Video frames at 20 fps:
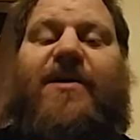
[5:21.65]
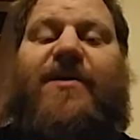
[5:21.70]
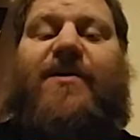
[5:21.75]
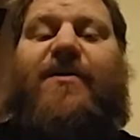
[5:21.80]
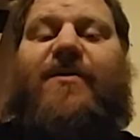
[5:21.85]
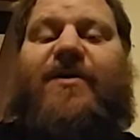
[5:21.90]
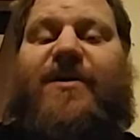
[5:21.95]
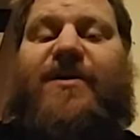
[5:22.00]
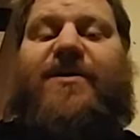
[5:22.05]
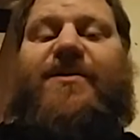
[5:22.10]

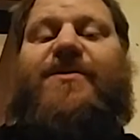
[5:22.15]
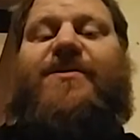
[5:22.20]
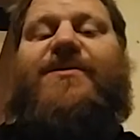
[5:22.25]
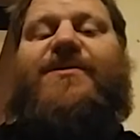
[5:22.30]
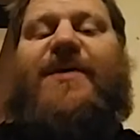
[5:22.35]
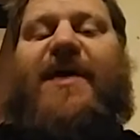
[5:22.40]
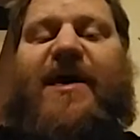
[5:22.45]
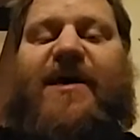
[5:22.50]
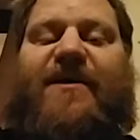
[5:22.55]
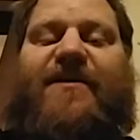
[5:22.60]
There
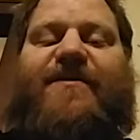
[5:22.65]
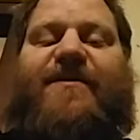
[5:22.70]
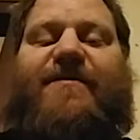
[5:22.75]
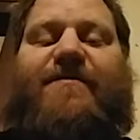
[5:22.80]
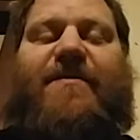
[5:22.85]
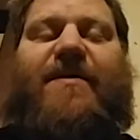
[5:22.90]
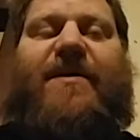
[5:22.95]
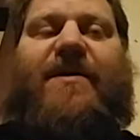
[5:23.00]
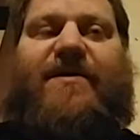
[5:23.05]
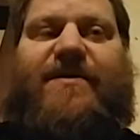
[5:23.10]
is at
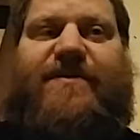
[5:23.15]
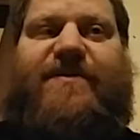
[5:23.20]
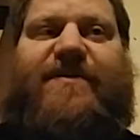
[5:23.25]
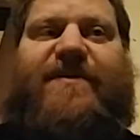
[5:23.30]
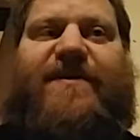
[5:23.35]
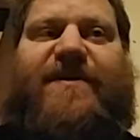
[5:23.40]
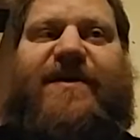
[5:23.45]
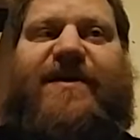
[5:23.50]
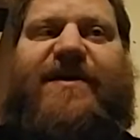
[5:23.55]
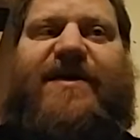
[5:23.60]

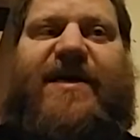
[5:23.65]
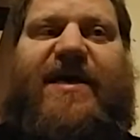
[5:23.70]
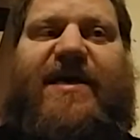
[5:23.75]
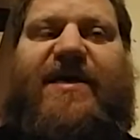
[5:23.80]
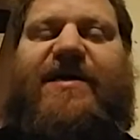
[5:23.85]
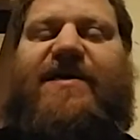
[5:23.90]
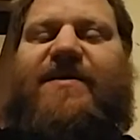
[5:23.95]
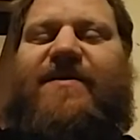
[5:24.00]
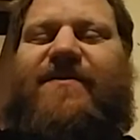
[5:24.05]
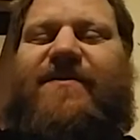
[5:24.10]
the
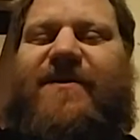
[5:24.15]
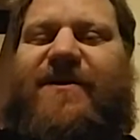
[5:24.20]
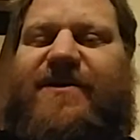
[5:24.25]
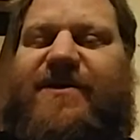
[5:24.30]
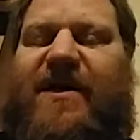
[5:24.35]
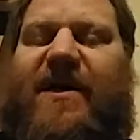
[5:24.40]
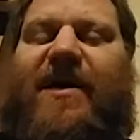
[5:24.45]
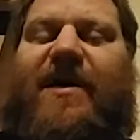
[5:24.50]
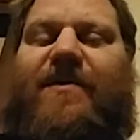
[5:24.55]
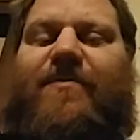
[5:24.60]
date, the
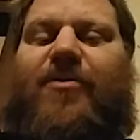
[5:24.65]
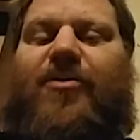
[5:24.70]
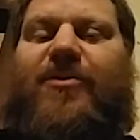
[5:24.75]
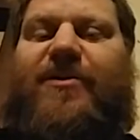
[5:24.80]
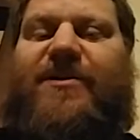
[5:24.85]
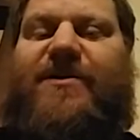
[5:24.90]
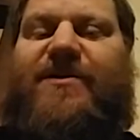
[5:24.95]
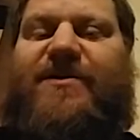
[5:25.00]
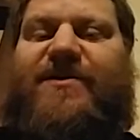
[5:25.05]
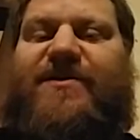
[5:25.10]
time
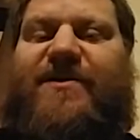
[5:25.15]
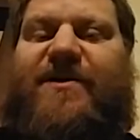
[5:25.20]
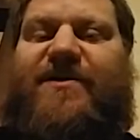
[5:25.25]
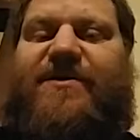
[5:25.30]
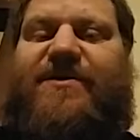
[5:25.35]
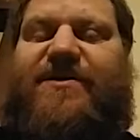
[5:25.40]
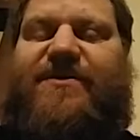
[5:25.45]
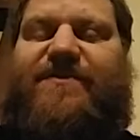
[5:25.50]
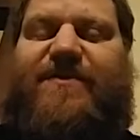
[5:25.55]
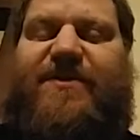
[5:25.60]
on it is
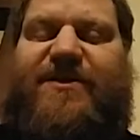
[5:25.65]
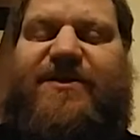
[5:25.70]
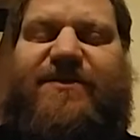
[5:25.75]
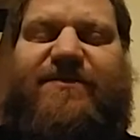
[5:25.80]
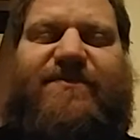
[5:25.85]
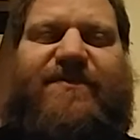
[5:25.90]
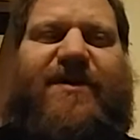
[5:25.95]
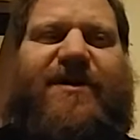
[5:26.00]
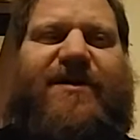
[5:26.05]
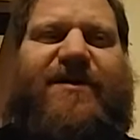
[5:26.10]

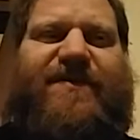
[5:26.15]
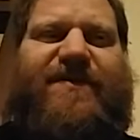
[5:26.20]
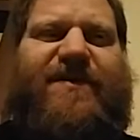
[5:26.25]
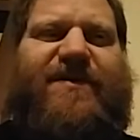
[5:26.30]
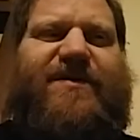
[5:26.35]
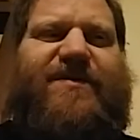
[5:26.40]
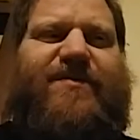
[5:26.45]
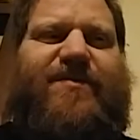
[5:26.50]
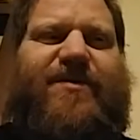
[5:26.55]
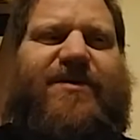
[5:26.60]
unspecified, I
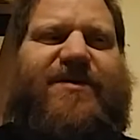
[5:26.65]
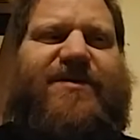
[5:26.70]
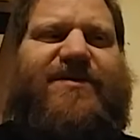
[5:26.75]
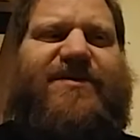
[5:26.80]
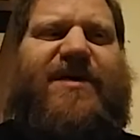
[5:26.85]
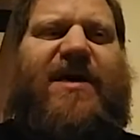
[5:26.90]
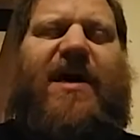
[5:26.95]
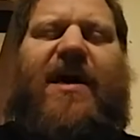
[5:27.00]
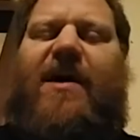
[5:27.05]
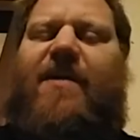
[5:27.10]
think it
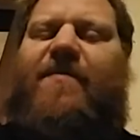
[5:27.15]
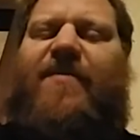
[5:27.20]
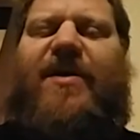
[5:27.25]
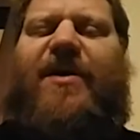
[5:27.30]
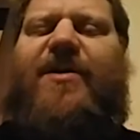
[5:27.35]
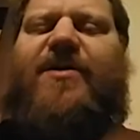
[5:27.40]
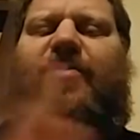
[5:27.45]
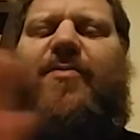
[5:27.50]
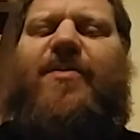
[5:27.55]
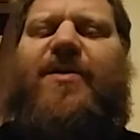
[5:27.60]
was, but
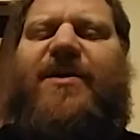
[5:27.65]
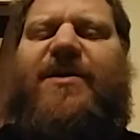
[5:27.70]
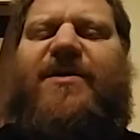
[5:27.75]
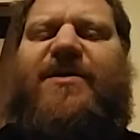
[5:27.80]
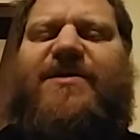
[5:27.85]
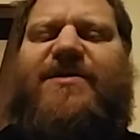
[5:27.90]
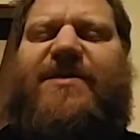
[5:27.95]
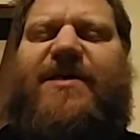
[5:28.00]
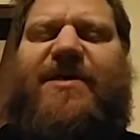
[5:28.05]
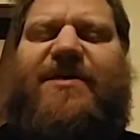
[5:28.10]
I don't want to
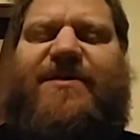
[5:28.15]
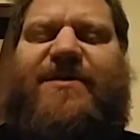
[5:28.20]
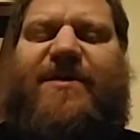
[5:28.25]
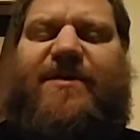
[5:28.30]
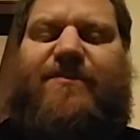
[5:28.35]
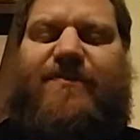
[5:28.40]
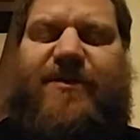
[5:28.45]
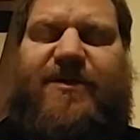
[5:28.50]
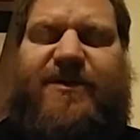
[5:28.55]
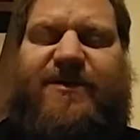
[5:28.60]
discuss
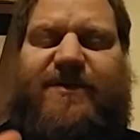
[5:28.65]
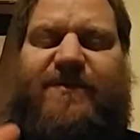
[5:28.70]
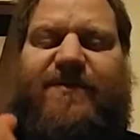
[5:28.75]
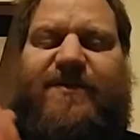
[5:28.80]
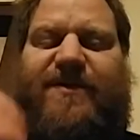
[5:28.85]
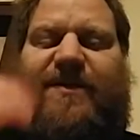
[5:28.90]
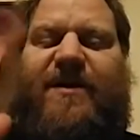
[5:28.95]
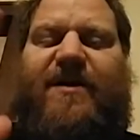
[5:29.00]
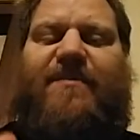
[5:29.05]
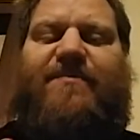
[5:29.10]
that because
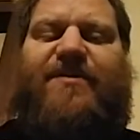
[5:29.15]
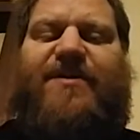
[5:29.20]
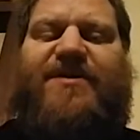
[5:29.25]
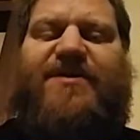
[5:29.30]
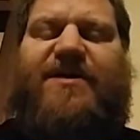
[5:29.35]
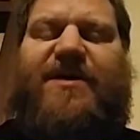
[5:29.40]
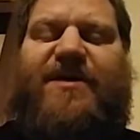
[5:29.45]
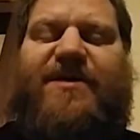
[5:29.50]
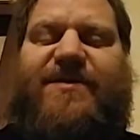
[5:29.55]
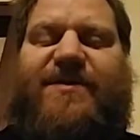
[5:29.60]
everything I'm
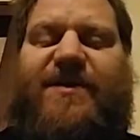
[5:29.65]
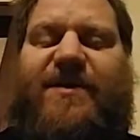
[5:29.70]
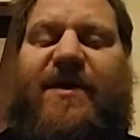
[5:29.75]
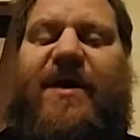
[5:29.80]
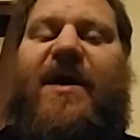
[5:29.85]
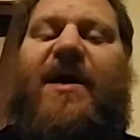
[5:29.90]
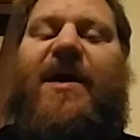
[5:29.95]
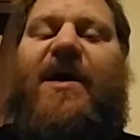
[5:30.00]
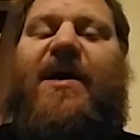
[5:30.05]
discussing,